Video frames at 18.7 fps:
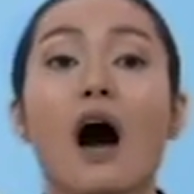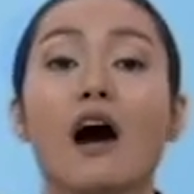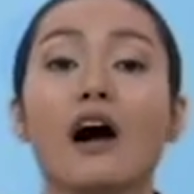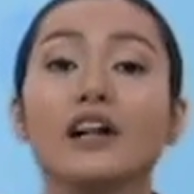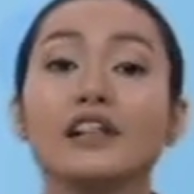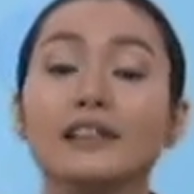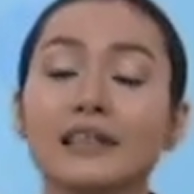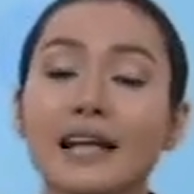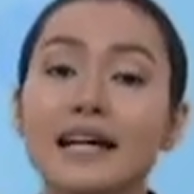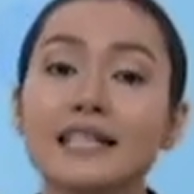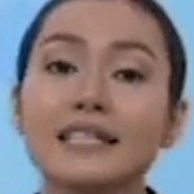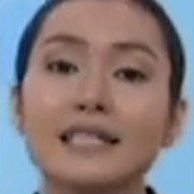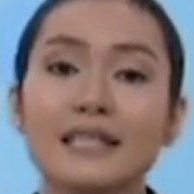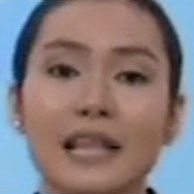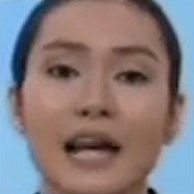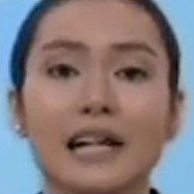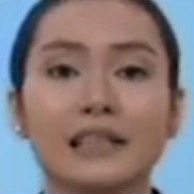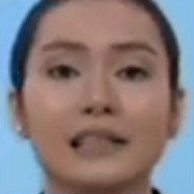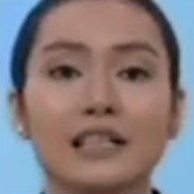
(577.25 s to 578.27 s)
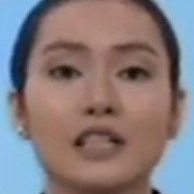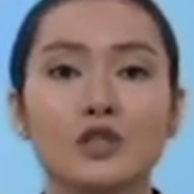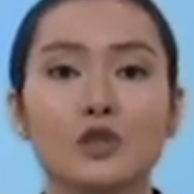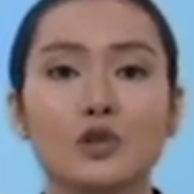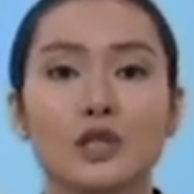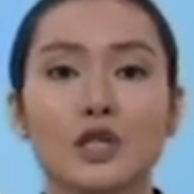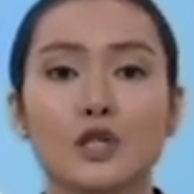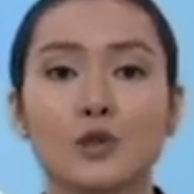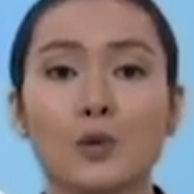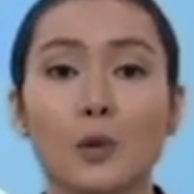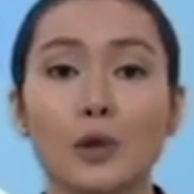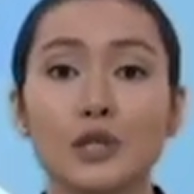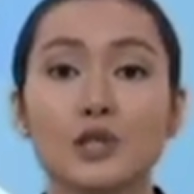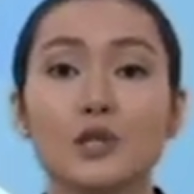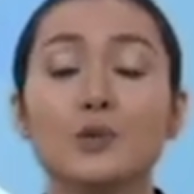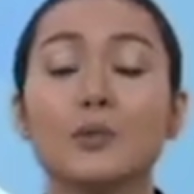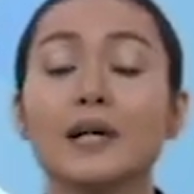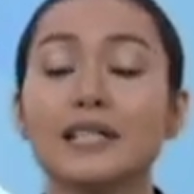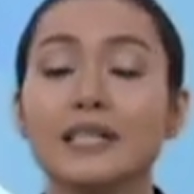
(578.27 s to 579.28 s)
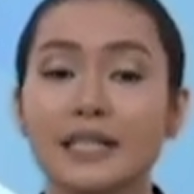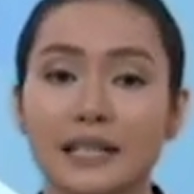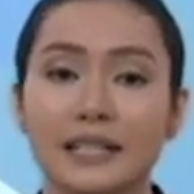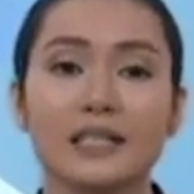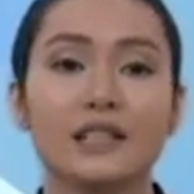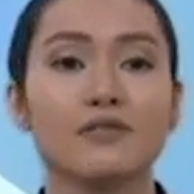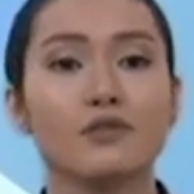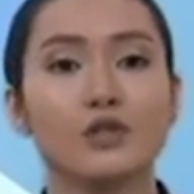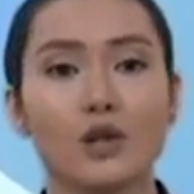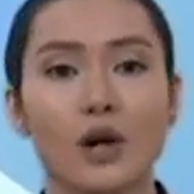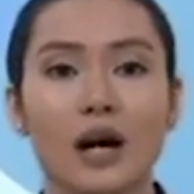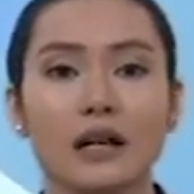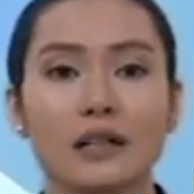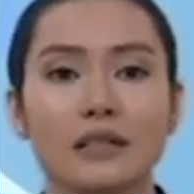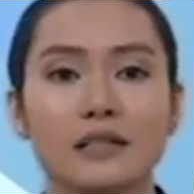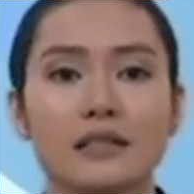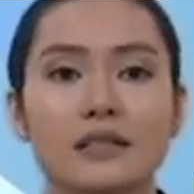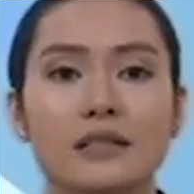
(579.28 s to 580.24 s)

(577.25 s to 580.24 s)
are less likely to resort to addictive drugs.